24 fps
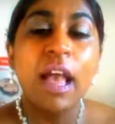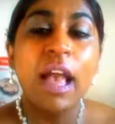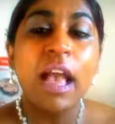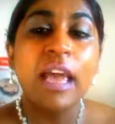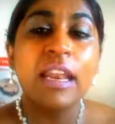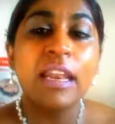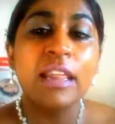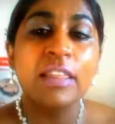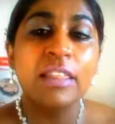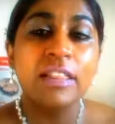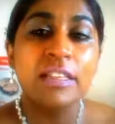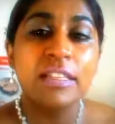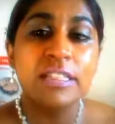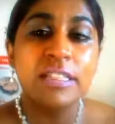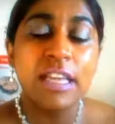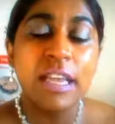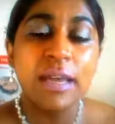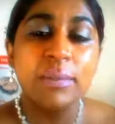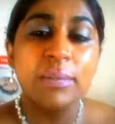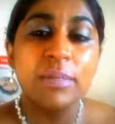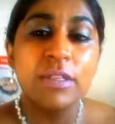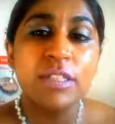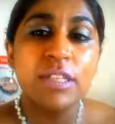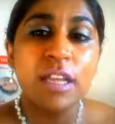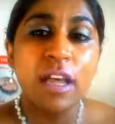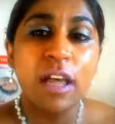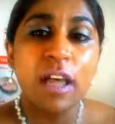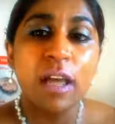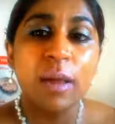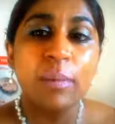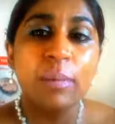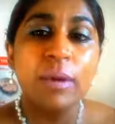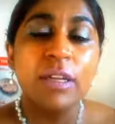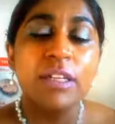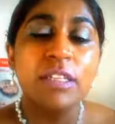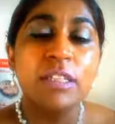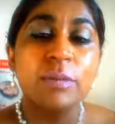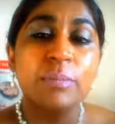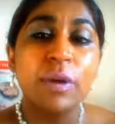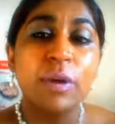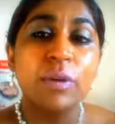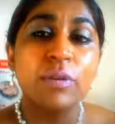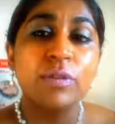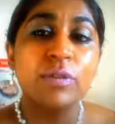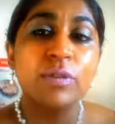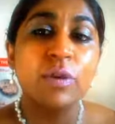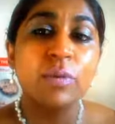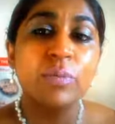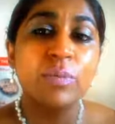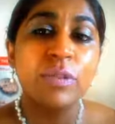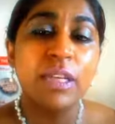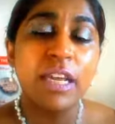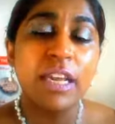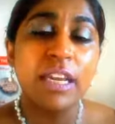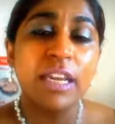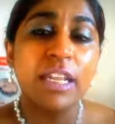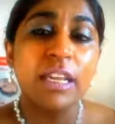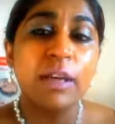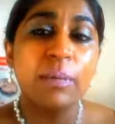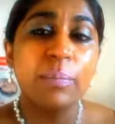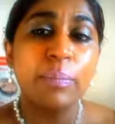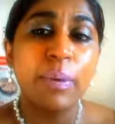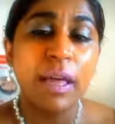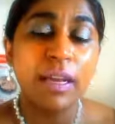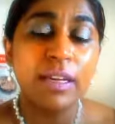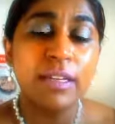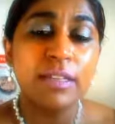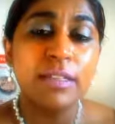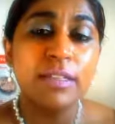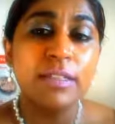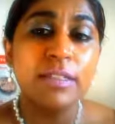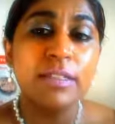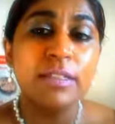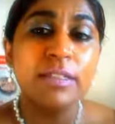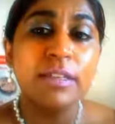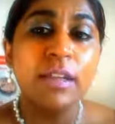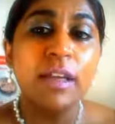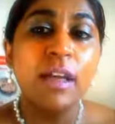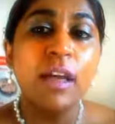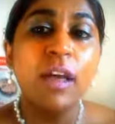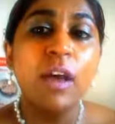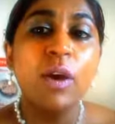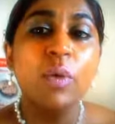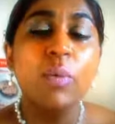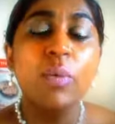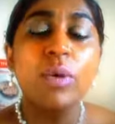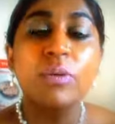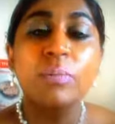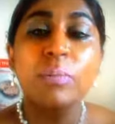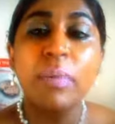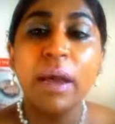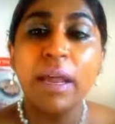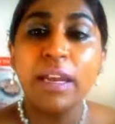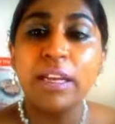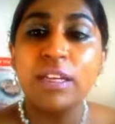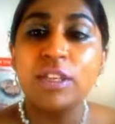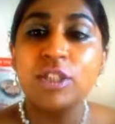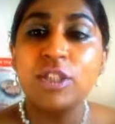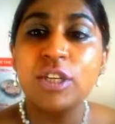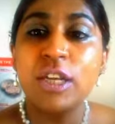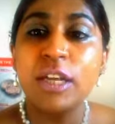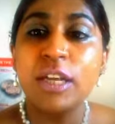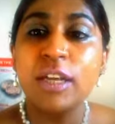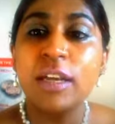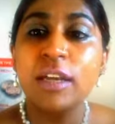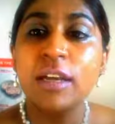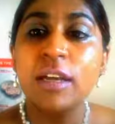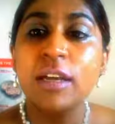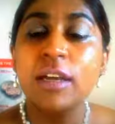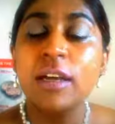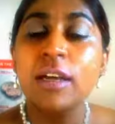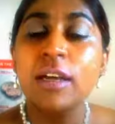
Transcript: and at the same time it's about obtaining a balance with managing